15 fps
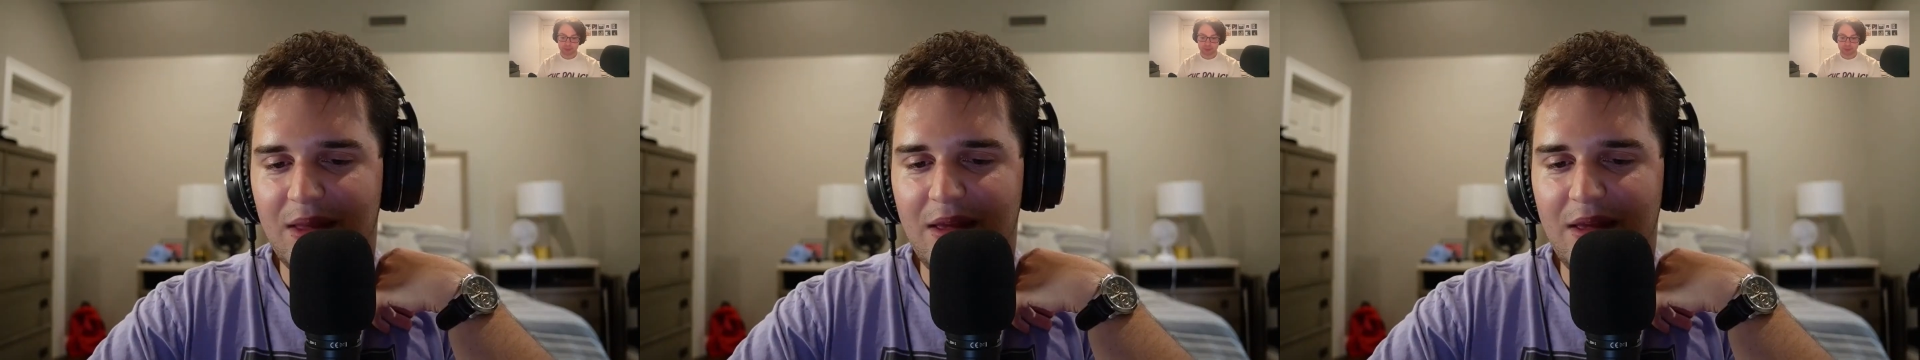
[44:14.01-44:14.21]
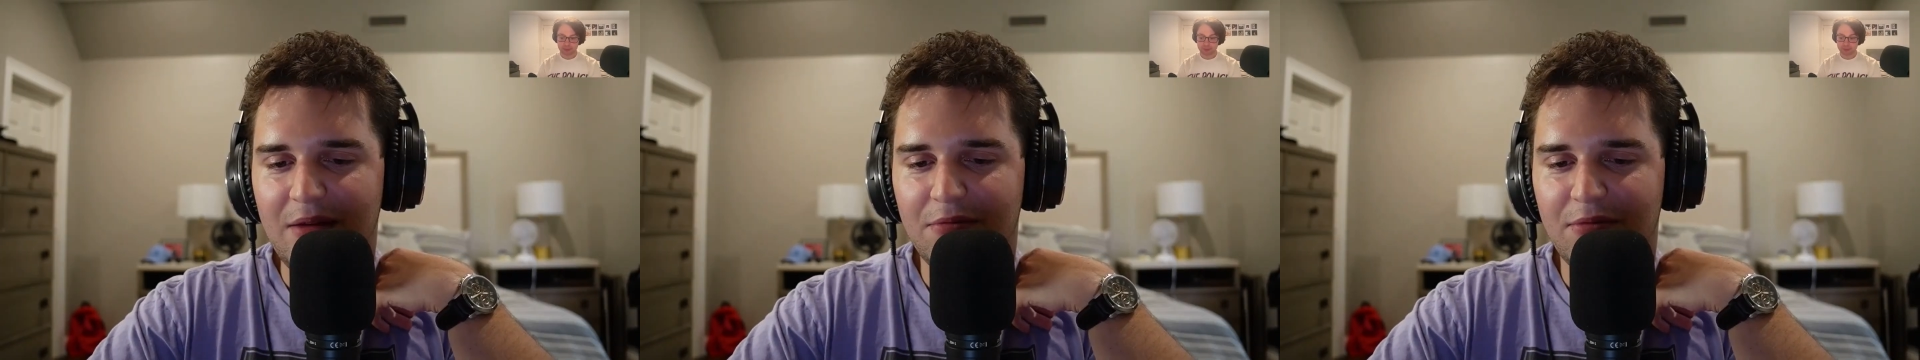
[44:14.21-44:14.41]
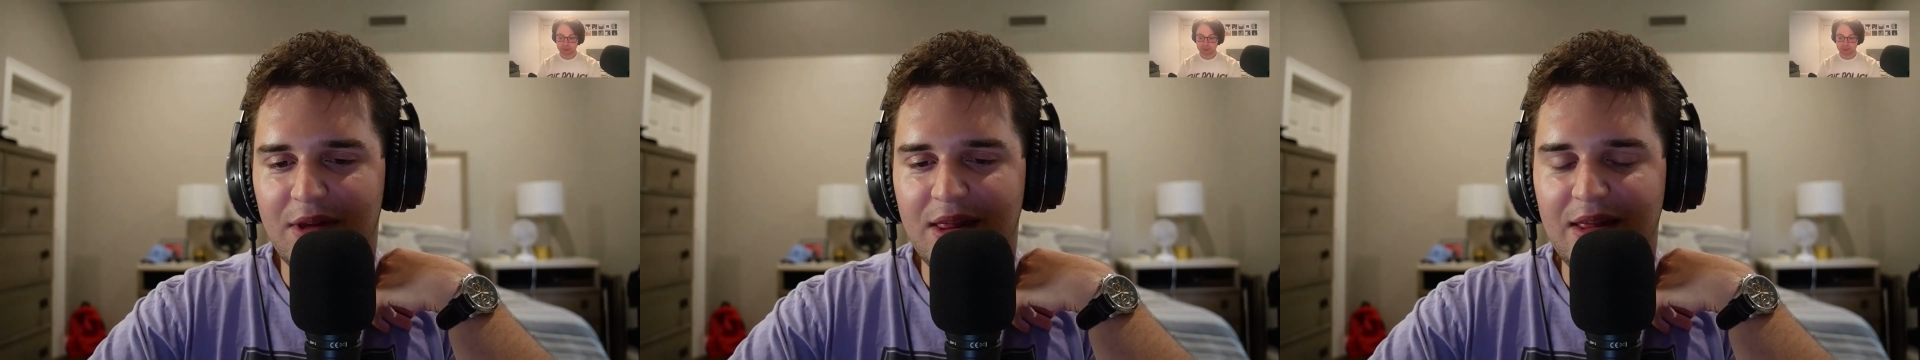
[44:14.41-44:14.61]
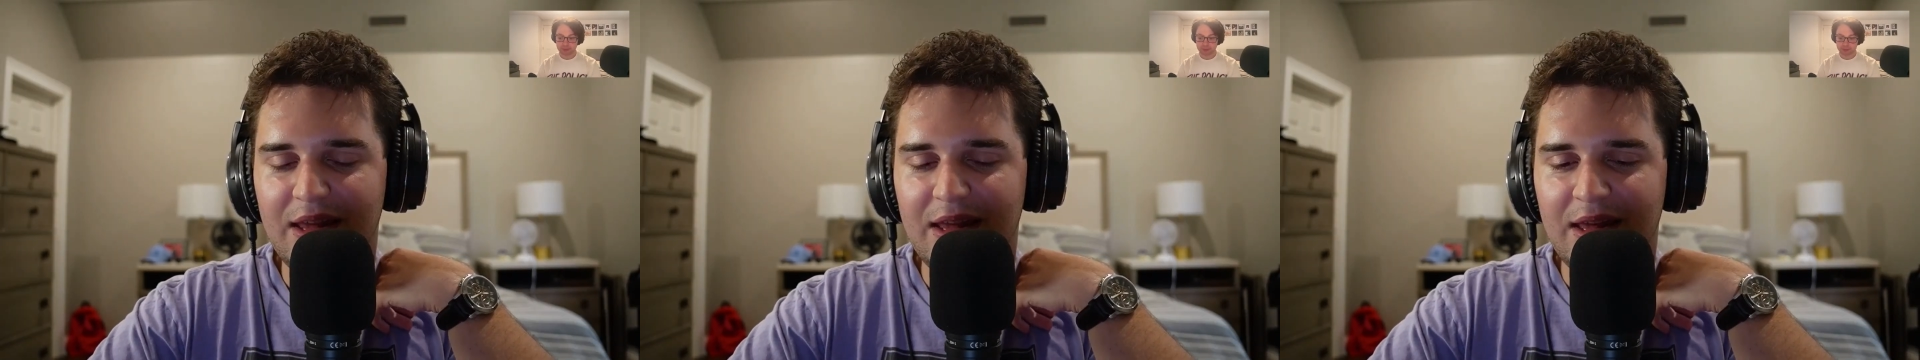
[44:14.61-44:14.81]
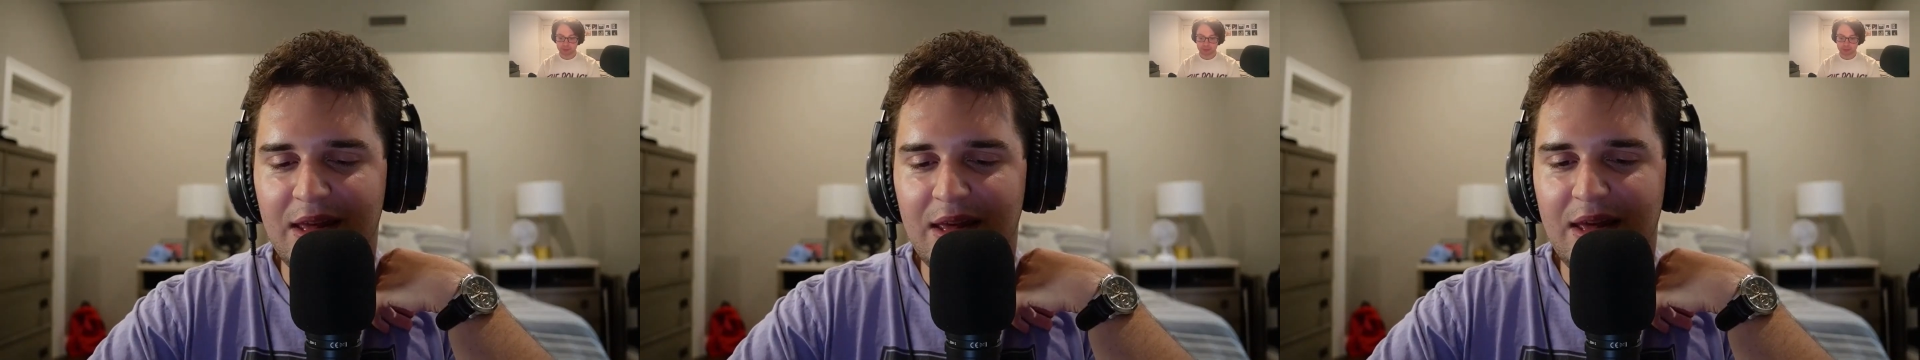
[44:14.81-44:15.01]

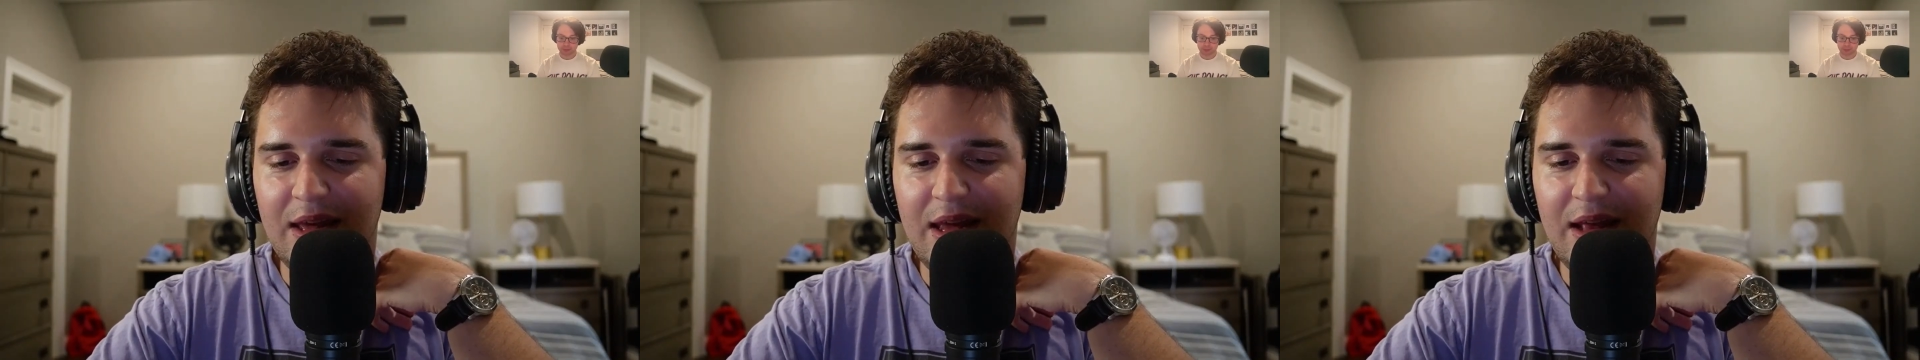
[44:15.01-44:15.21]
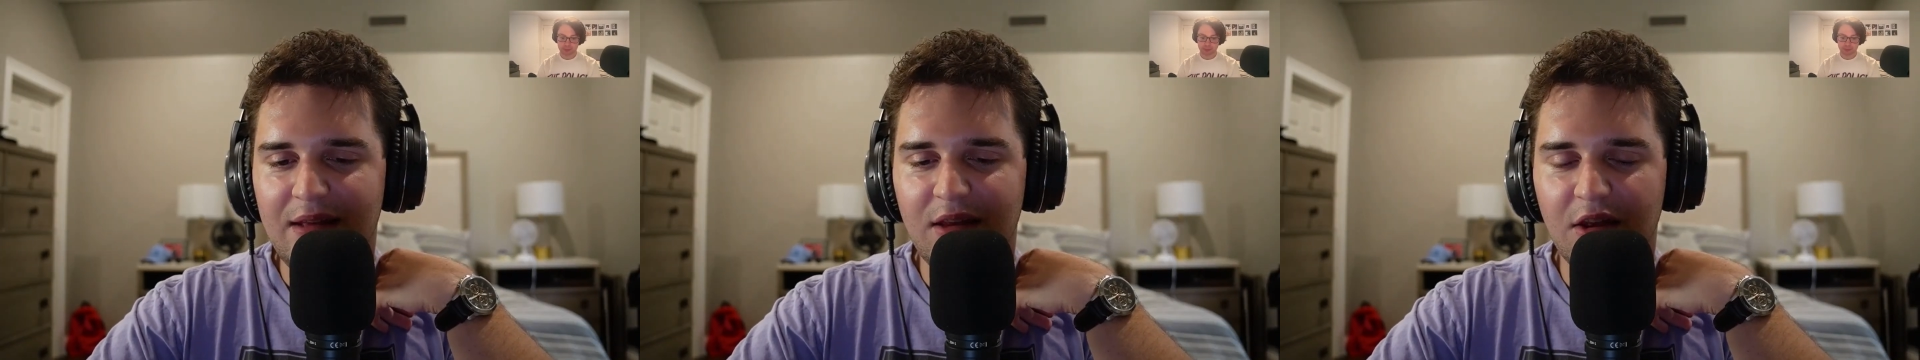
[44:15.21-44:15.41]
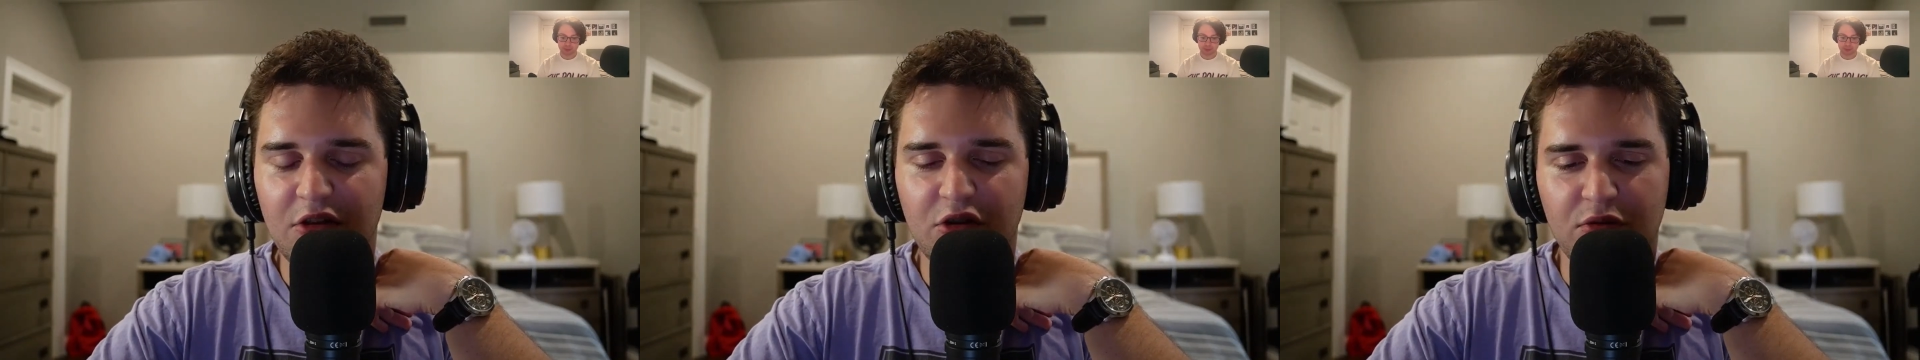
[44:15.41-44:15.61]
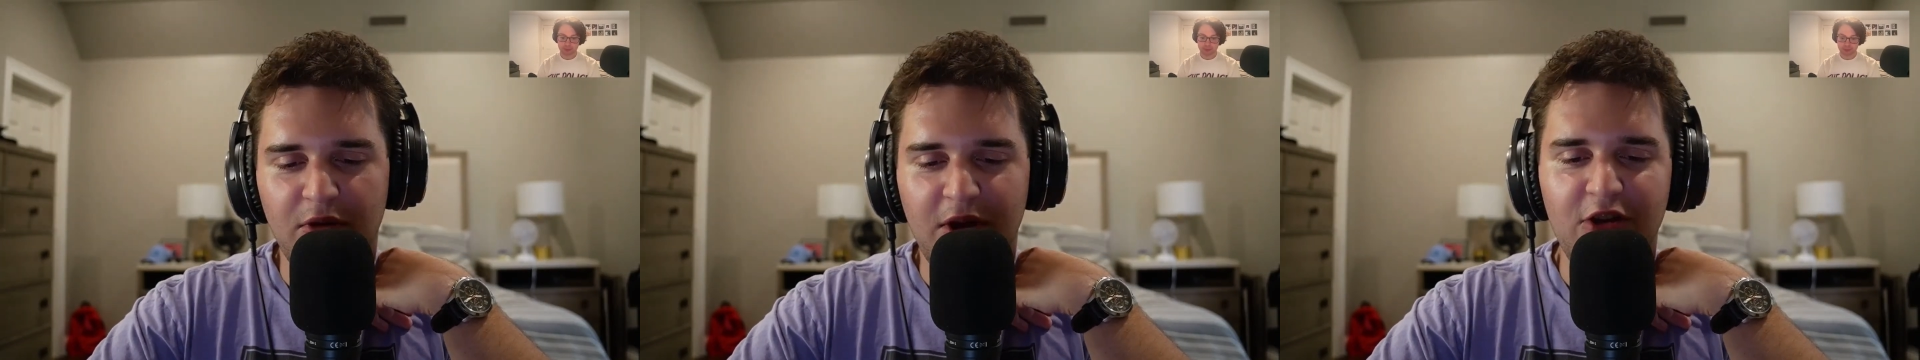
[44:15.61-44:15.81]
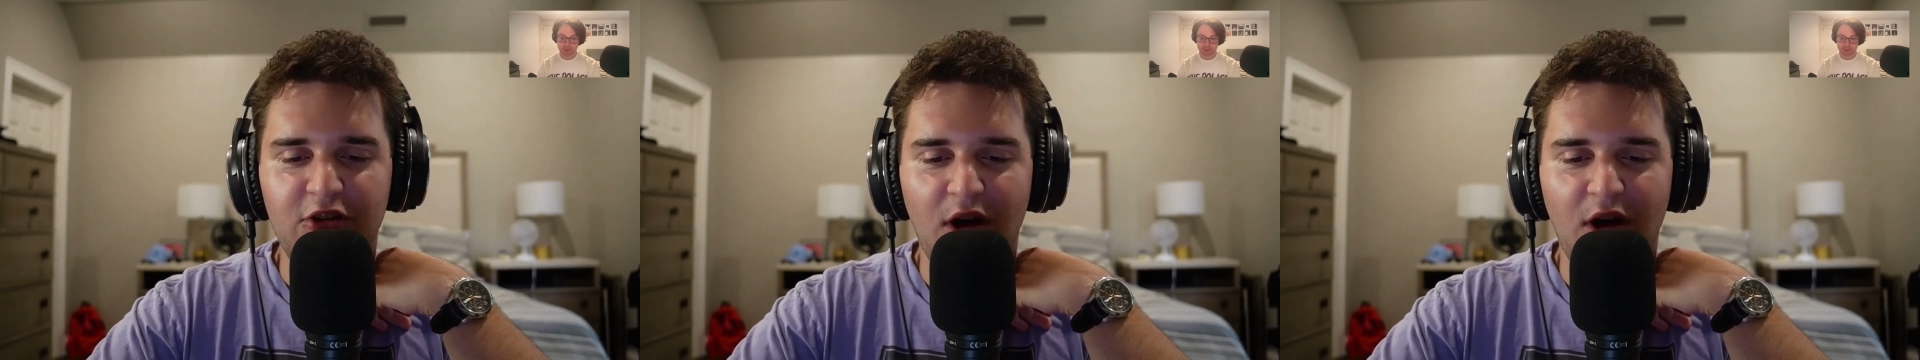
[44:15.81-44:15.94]
It does a great